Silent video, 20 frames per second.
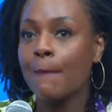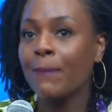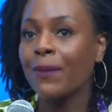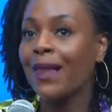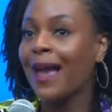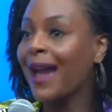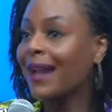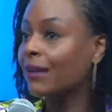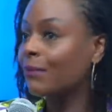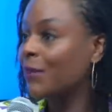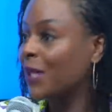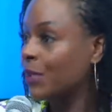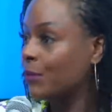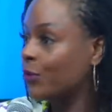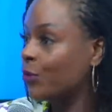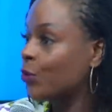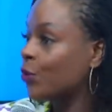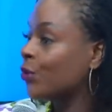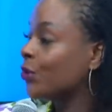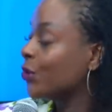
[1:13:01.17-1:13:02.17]
Black
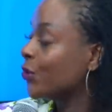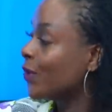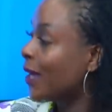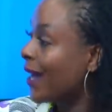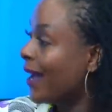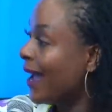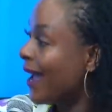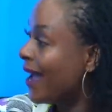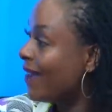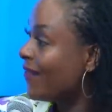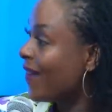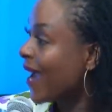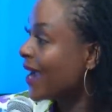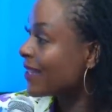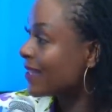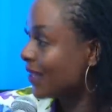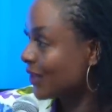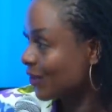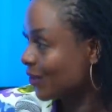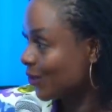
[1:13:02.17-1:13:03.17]
people do not have
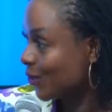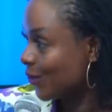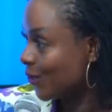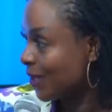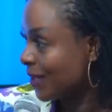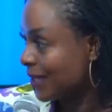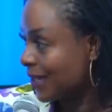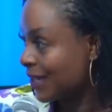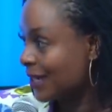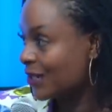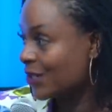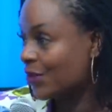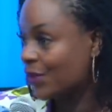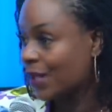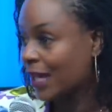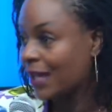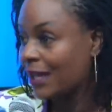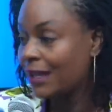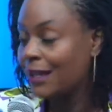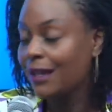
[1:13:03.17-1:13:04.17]
access to the
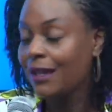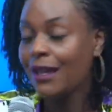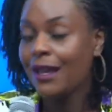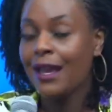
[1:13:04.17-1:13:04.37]
internet.